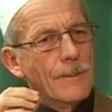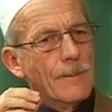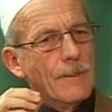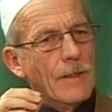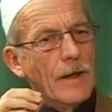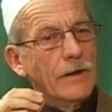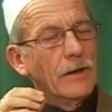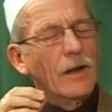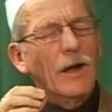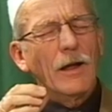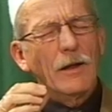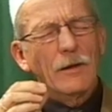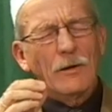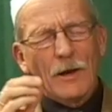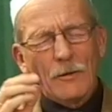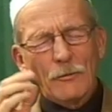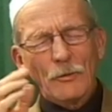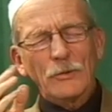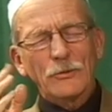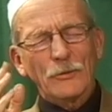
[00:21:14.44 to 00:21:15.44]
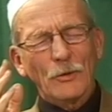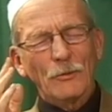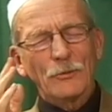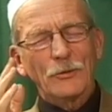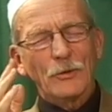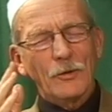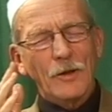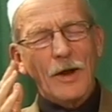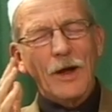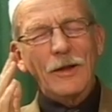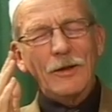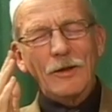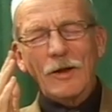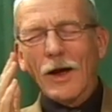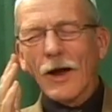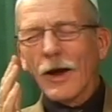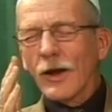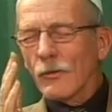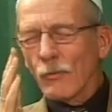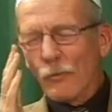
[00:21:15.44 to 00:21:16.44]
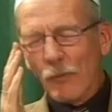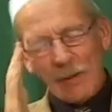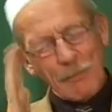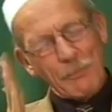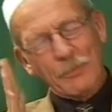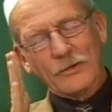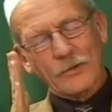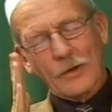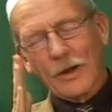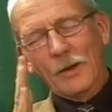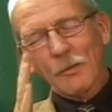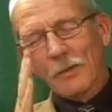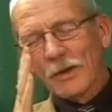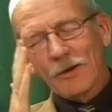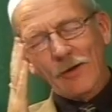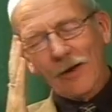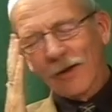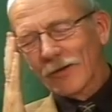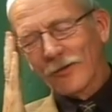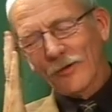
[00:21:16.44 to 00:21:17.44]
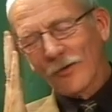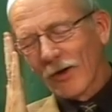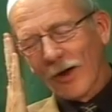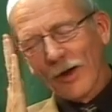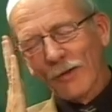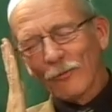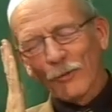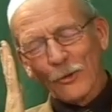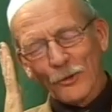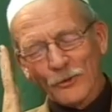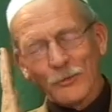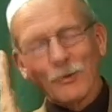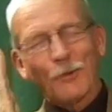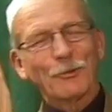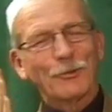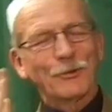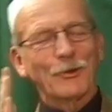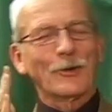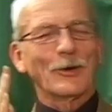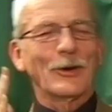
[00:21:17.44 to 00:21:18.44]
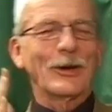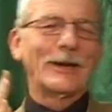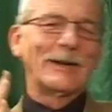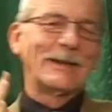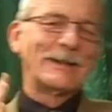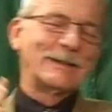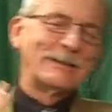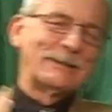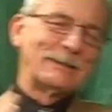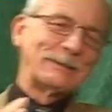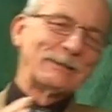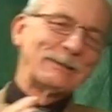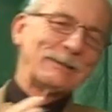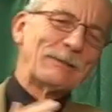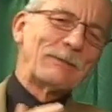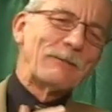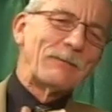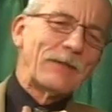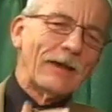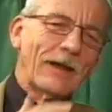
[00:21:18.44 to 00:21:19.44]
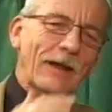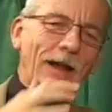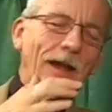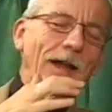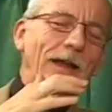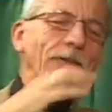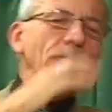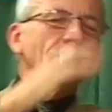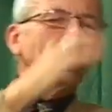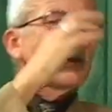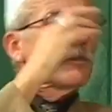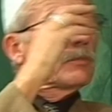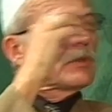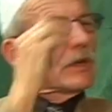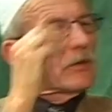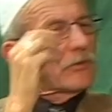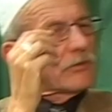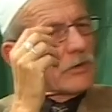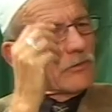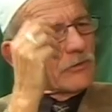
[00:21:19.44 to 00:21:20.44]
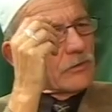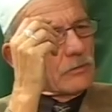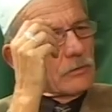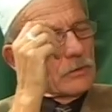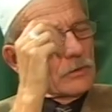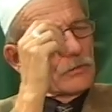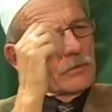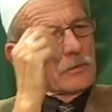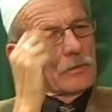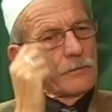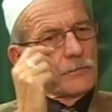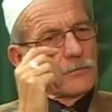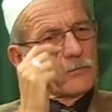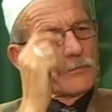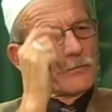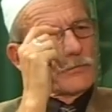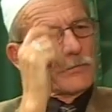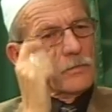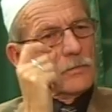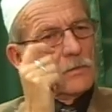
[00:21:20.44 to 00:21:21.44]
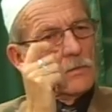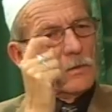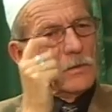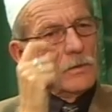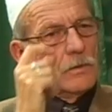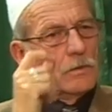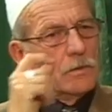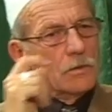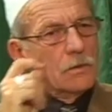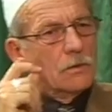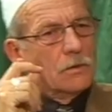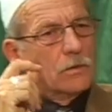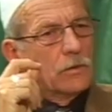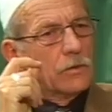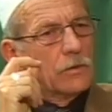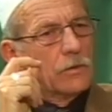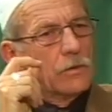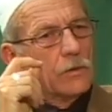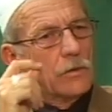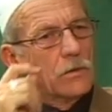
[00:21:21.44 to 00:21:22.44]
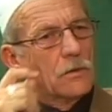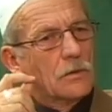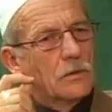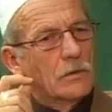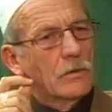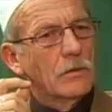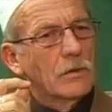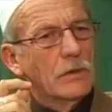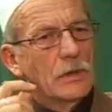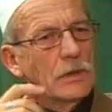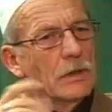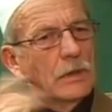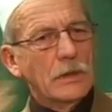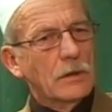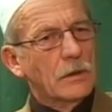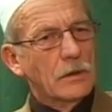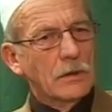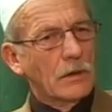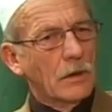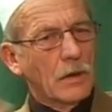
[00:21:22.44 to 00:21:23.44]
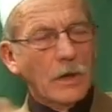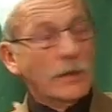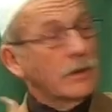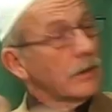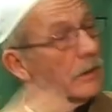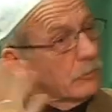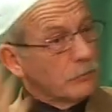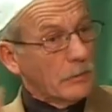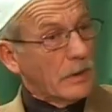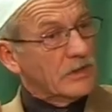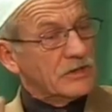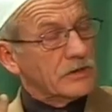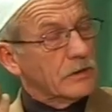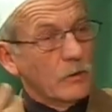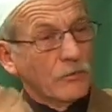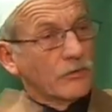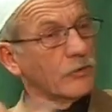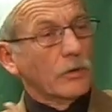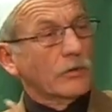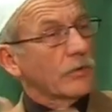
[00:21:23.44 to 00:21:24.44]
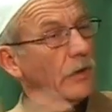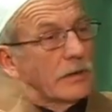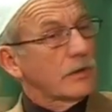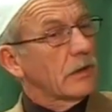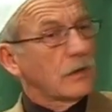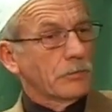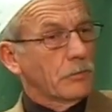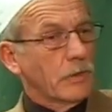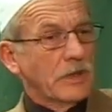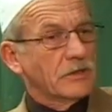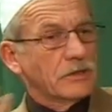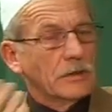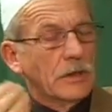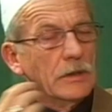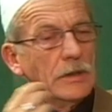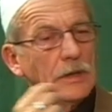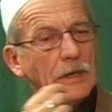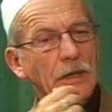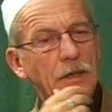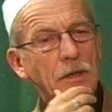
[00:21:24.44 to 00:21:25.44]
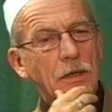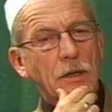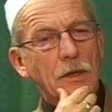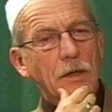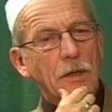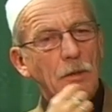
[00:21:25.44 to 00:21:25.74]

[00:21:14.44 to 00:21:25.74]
And I was so sorry. I wept. I mean, I was so sorry. And some years afterwards, I didn't mention, of course, I didn't mention it again.